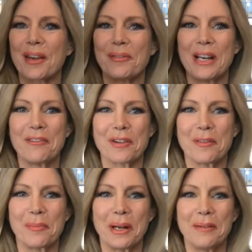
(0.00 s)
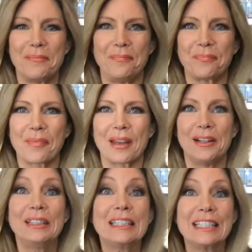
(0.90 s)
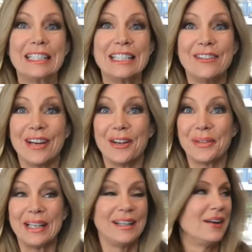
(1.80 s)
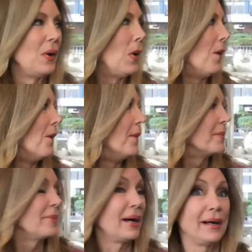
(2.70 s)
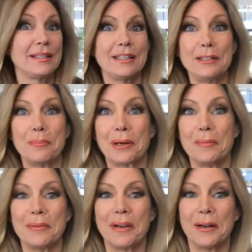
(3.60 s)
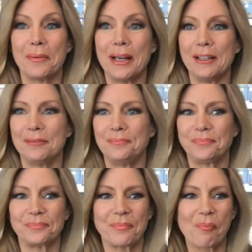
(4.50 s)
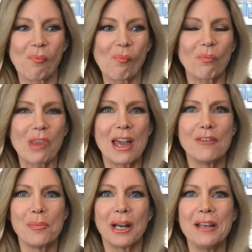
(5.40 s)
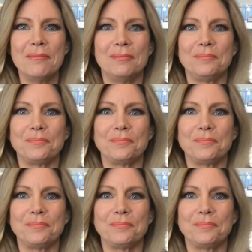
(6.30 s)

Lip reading: Waiting for everybody. She ran away. My IT department ran away. Hey, everybody.